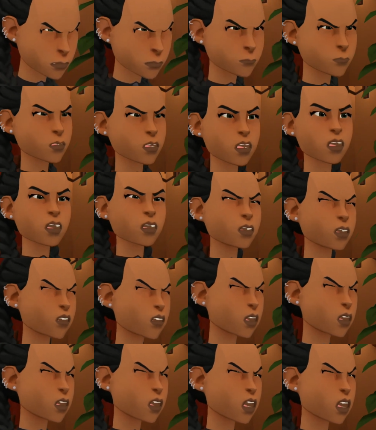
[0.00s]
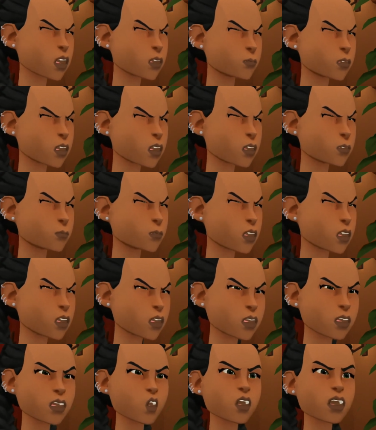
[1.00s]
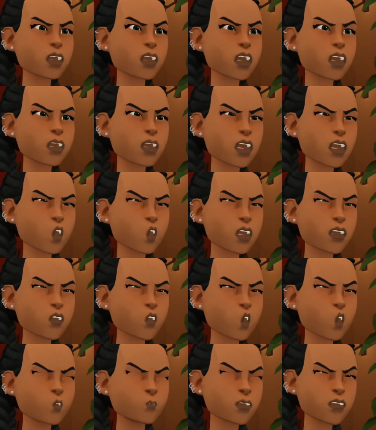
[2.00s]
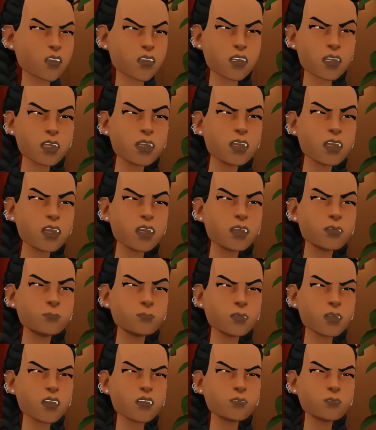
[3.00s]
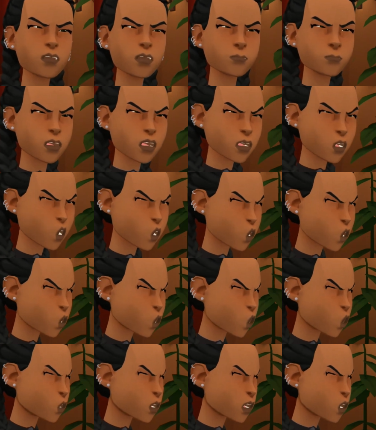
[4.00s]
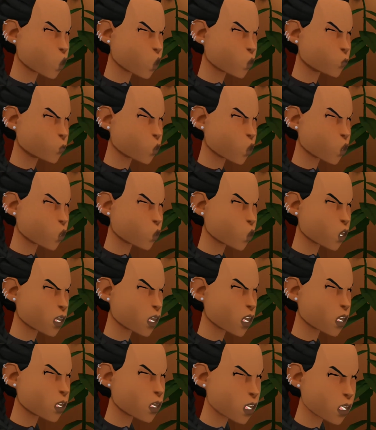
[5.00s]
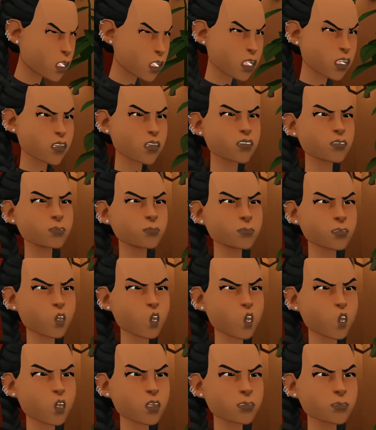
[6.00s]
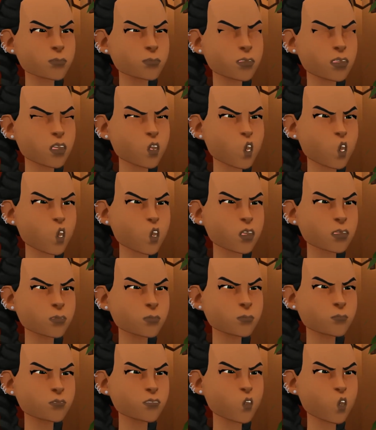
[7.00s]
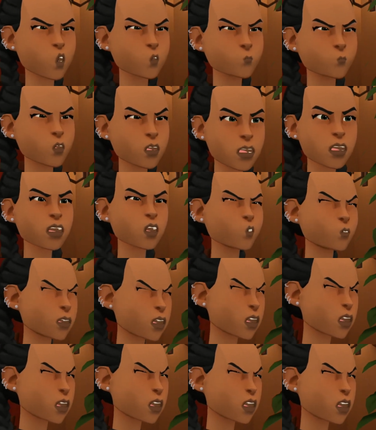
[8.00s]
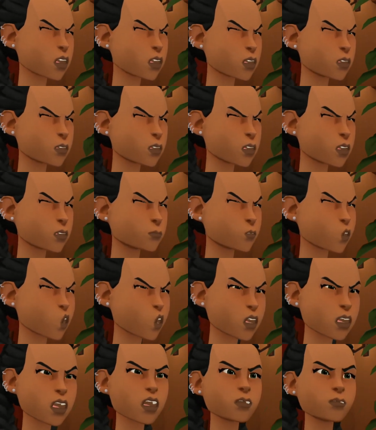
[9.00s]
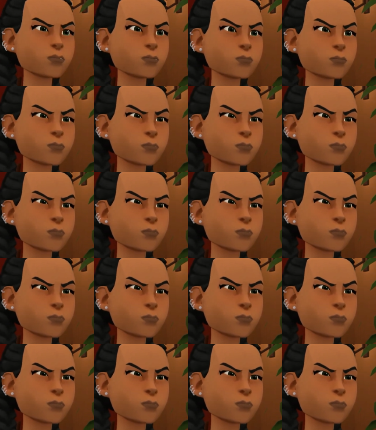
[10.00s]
Progressive extremism may actually lead to a form of fascism if people who do not get on board quickly enough, or, at all, fall prey to being harassed and bullied.